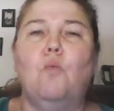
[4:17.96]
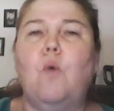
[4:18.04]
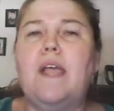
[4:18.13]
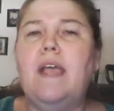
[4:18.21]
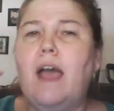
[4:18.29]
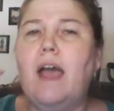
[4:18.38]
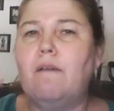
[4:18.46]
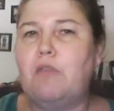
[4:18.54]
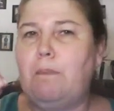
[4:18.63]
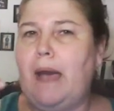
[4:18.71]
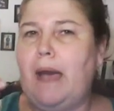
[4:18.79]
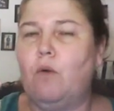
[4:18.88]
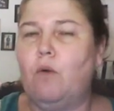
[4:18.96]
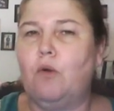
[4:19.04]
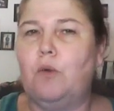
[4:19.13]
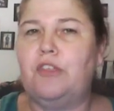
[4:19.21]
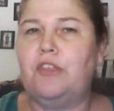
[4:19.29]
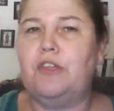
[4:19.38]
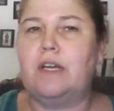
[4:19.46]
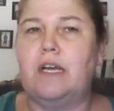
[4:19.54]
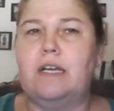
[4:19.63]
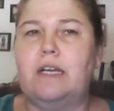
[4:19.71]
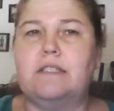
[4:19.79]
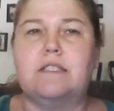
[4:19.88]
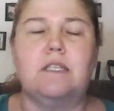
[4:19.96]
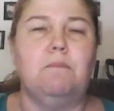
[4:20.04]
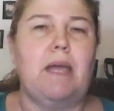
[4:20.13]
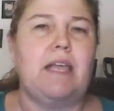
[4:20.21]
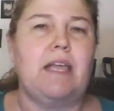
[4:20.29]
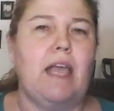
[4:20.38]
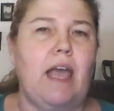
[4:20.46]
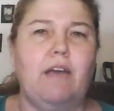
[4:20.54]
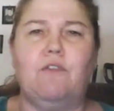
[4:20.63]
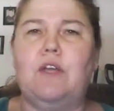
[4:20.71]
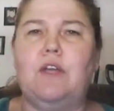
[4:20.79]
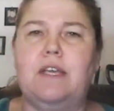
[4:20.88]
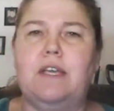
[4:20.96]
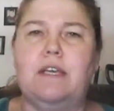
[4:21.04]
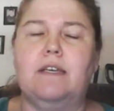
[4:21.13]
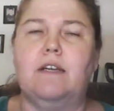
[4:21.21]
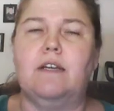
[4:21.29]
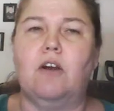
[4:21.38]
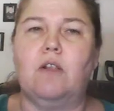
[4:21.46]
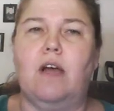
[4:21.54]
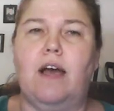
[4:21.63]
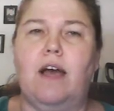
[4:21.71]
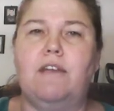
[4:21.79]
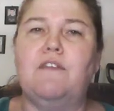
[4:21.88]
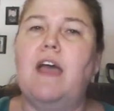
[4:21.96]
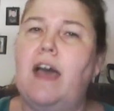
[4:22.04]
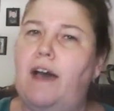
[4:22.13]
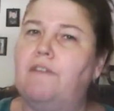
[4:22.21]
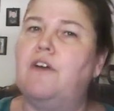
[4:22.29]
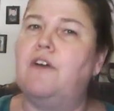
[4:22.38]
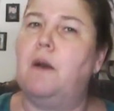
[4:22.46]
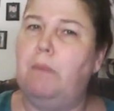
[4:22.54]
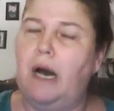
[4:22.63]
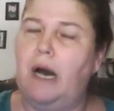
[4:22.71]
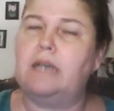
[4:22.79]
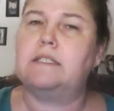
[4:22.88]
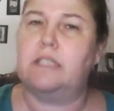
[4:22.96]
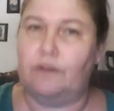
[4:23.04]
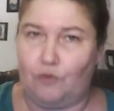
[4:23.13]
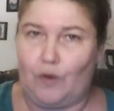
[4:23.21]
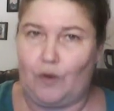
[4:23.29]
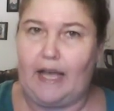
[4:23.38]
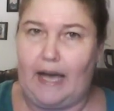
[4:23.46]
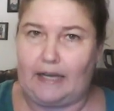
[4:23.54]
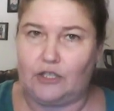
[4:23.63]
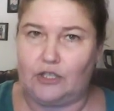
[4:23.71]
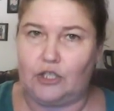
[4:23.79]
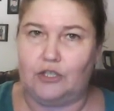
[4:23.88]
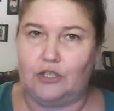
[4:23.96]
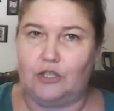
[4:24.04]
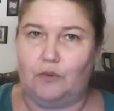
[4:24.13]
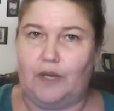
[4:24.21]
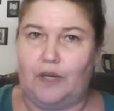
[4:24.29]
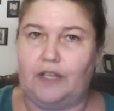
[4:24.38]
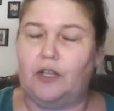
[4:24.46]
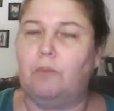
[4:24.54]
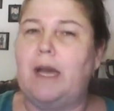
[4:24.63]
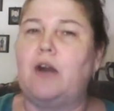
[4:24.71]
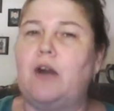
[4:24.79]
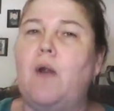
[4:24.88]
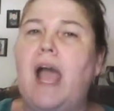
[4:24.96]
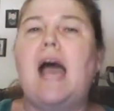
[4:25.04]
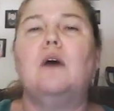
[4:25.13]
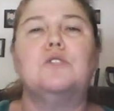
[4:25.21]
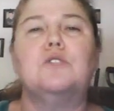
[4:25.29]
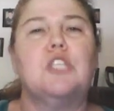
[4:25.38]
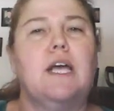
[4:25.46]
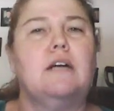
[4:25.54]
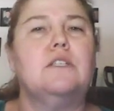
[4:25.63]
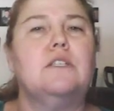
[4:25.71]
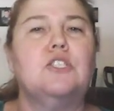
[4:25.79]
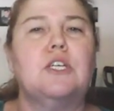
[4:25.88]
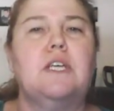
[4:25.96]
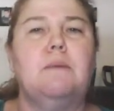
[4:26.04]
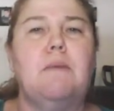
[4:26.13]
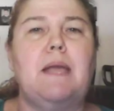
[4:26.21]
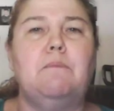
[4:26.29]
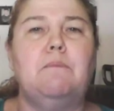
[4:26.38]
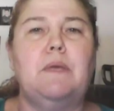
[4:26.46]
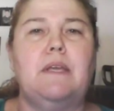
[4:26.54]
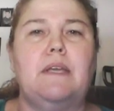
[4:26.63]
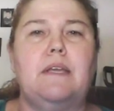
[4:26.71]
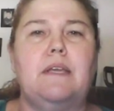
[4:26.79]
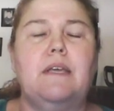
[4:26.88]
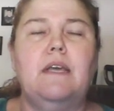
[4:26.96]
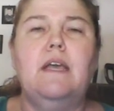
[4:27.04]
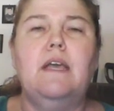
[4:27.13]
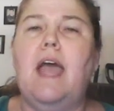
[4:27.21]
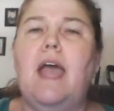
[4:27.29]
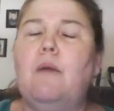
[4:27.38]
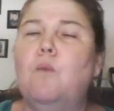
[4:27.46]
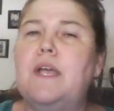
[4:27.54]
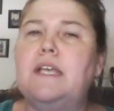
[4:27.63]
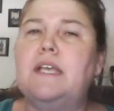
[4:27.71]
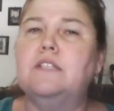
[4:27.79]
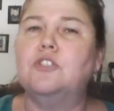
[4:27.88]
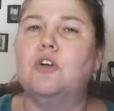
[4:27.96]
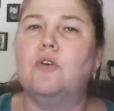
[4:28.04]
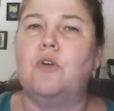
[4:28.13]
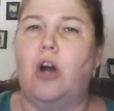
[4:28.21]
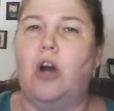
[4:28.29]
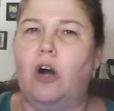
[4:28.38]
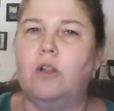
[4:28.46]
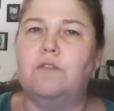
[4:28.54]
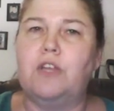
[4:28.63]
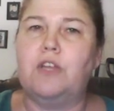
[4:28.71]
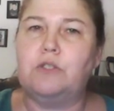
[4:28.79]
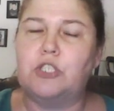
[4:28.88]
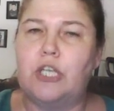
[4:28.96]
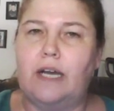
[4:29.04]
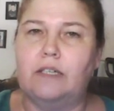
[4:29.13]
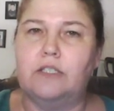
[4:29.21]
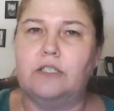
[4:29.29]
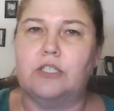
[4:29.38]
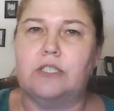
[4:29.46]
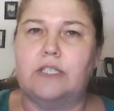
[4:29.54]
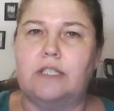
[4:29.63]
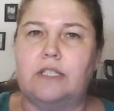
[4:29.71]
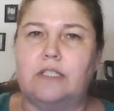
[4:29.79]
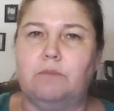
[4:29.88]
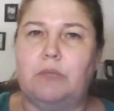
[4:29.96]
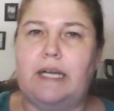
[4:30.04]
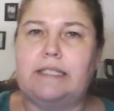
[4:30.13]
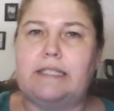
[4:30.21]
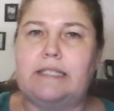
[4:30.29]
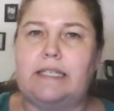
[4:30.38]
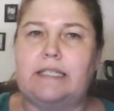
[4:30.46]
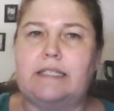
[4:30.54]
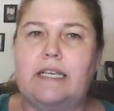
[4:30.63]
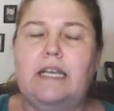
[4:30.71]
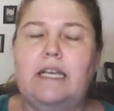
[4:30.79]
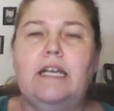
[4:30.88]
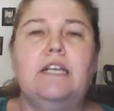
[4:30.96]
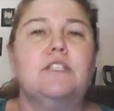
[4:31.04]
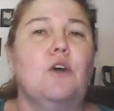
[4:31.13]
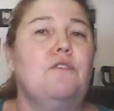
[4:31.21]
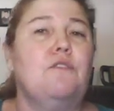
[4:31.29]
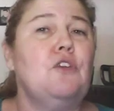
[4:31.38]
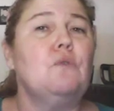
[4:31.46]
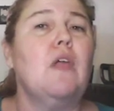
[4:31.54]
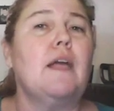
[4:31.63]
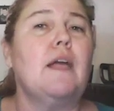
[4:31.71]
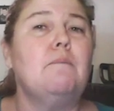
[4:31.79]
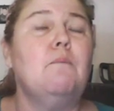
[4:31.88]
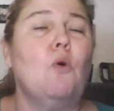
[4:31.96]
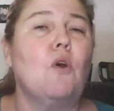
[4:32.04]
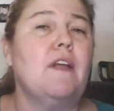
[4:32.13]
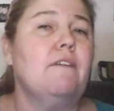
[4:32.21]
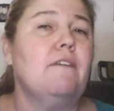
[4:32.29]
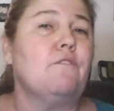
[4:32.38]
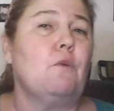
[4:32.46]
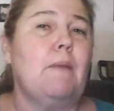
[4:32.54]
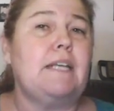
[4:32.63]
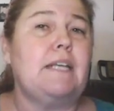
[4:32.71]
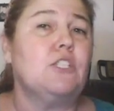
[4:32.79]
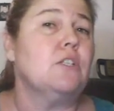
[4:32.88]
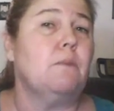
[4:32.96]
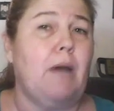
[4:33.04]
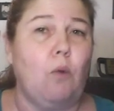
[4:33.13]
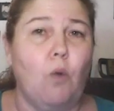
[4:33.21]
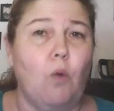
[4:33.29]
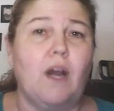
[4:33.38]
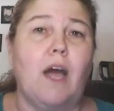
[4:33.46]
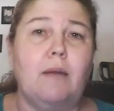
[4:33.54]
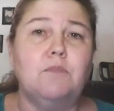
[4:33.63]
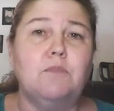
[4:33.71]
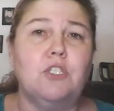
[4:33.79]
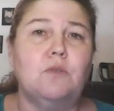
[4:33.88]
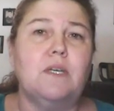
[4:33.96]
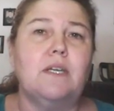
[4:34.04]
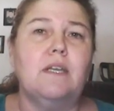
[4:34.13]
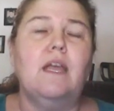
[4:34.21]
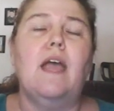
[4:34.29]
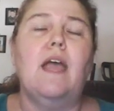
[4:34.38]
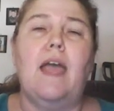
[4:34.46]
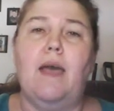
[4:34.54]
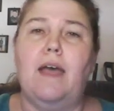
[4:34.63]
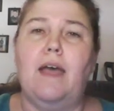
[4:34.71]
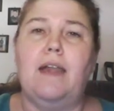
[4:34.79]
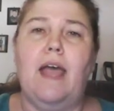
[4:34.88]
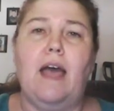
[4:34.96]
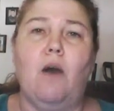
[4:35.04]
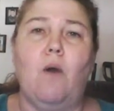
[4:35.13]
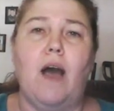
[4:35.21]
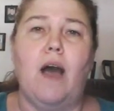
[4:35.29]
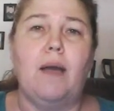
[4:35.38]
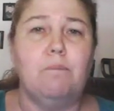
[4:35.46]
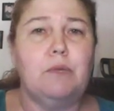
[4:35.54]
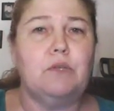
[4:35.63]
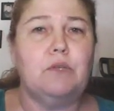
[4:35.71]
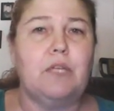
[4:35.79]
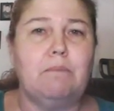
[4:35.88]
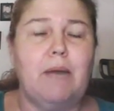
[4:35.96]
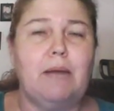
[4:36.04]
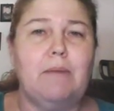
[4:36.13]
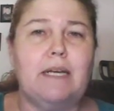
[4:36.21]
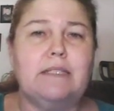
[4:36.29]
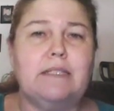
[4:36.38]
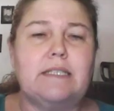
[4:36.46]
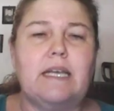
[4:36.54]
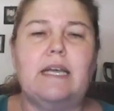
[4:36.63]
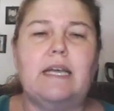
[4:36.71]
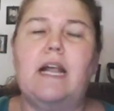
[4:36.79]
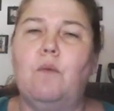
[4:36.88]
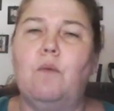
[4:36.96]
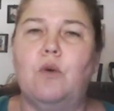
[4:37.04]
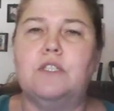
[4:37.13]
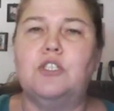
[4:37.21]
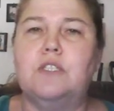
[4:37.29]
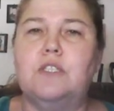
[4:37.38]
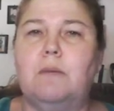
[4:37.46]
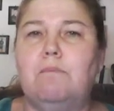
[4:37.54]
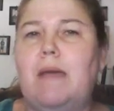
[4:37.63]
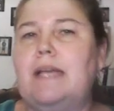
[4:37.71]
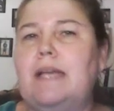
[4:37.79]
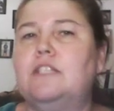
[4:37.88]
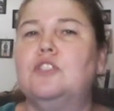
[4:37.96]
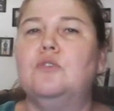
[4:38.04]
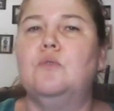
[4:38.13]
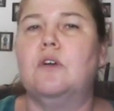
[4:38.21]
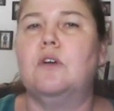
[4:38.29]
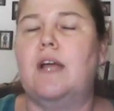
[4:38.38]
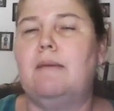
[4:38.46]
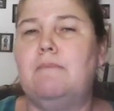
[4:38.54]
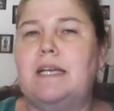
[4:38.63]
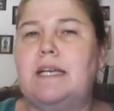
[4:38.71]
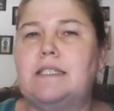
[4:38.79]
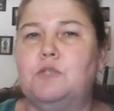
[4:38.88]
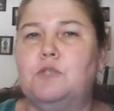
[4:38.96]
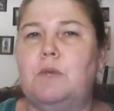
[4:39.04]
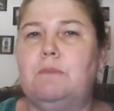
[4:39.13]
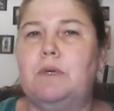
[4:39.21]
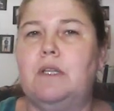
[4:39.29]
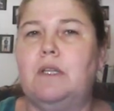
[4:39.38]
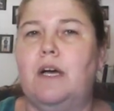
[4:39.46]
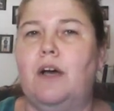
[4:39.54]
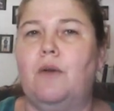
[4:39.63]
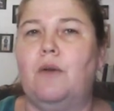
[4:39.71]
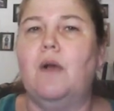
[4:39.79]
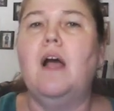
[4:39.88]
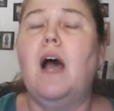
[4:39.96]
We have the power within us to make everything in our life have a positive reaction to it, no matter how challenging it may be. And we can turn all of those challenges into blessings. So if you'd like more information about what I'm doing and how I'm building my mindset, I want you to make sure and message me below.